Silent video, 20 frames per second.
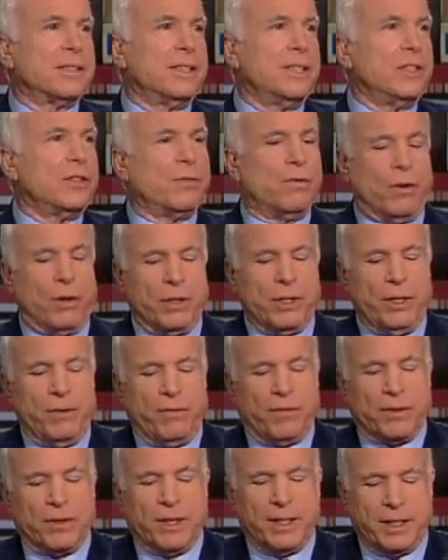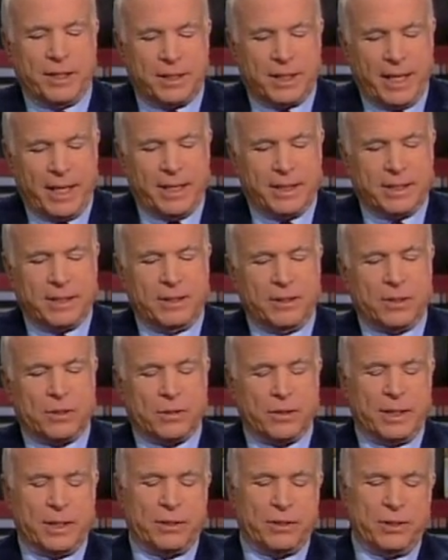He's voted for tax
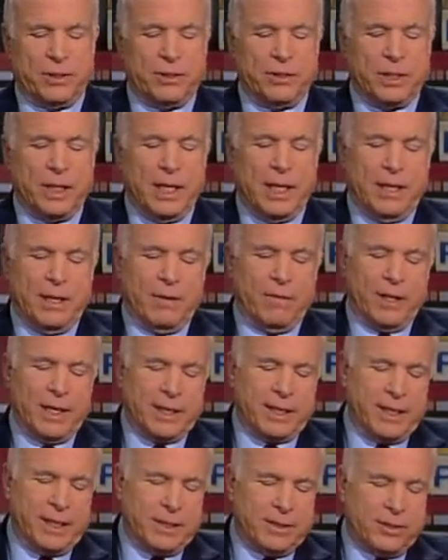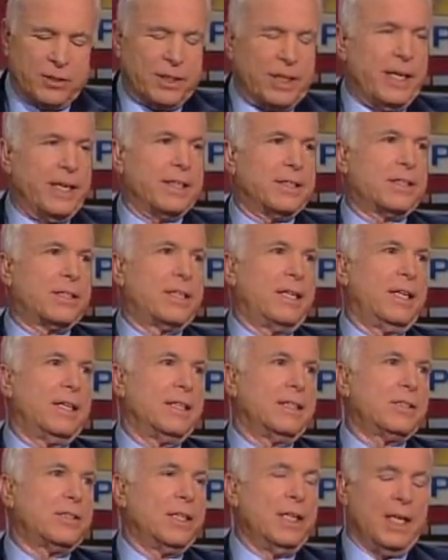increases, against tax
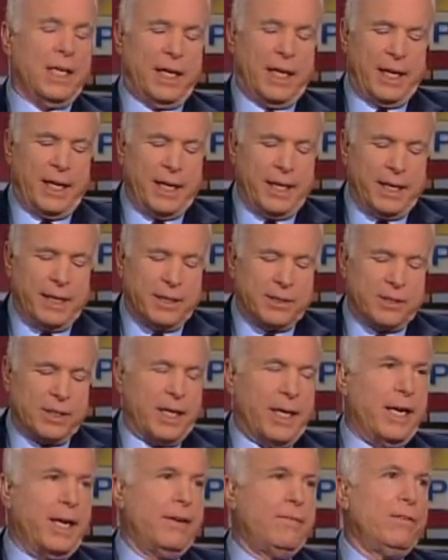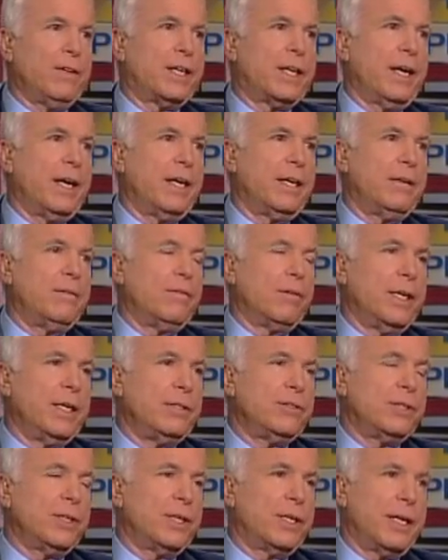cuts, has advocated
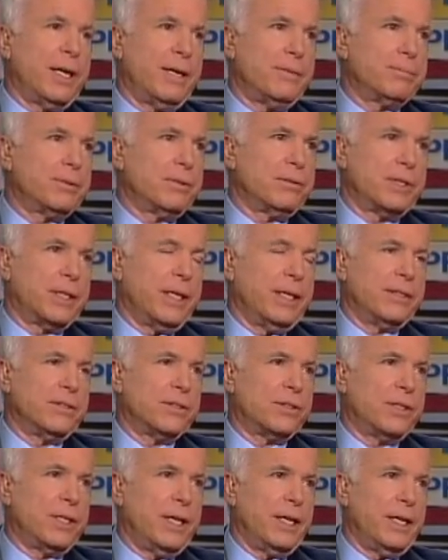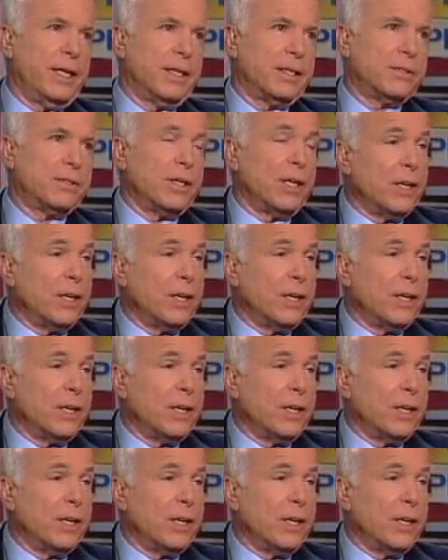raising capital gains tax.